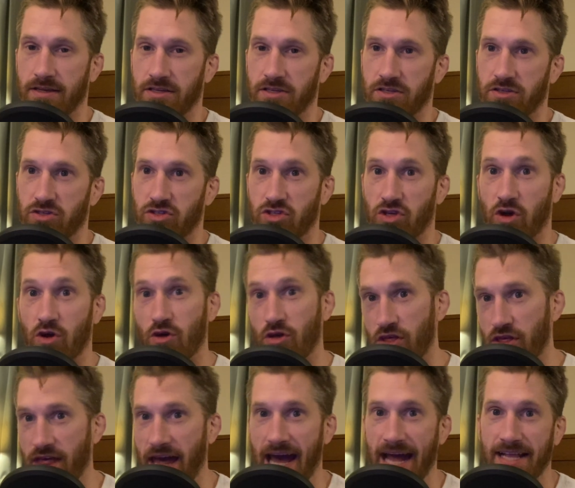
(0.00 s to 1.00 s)
So
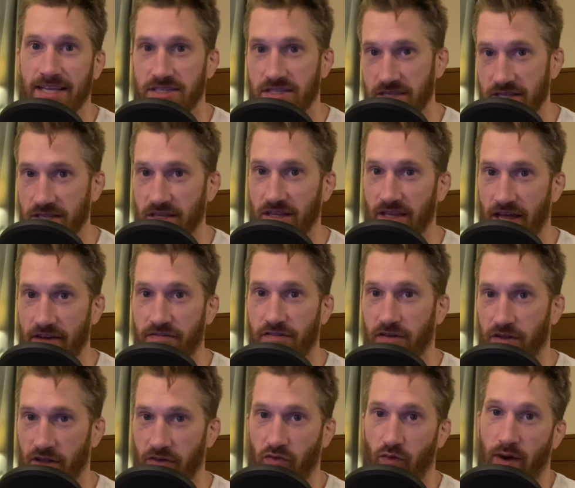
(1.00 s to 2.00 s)
that's the
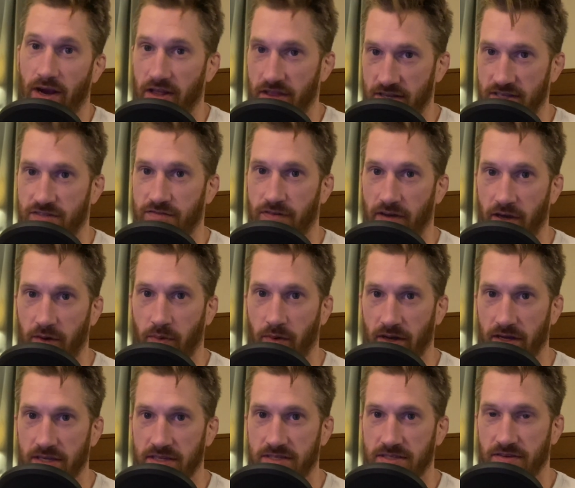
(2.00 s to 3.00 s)
level of where this fight
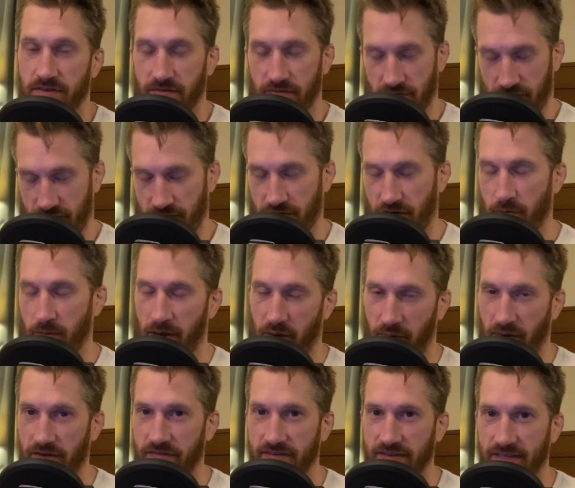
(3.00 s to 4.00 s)
was, for my
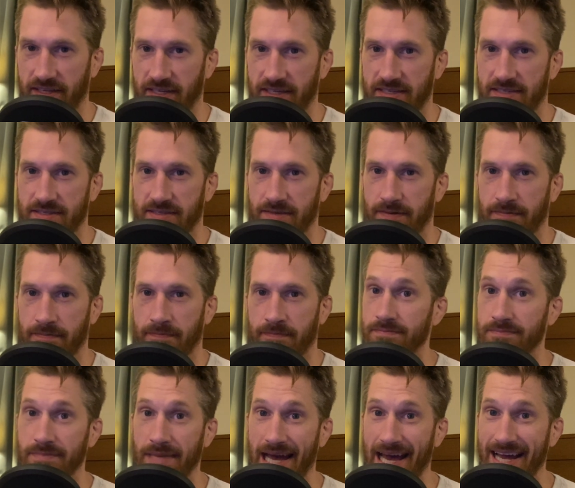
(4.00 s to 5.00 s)
wife at least.
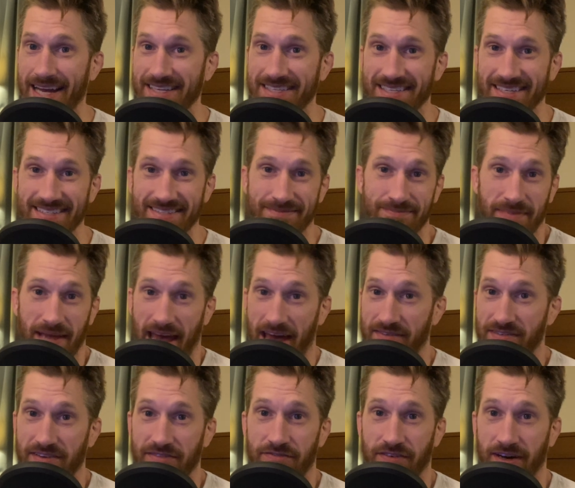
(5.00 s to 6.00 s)
Max is
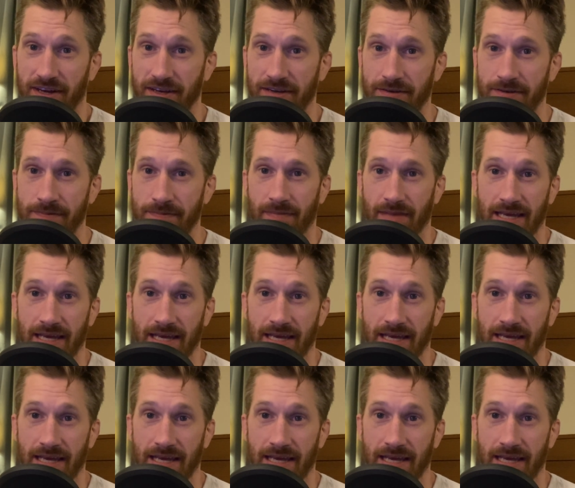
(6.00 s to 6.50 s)
having fun.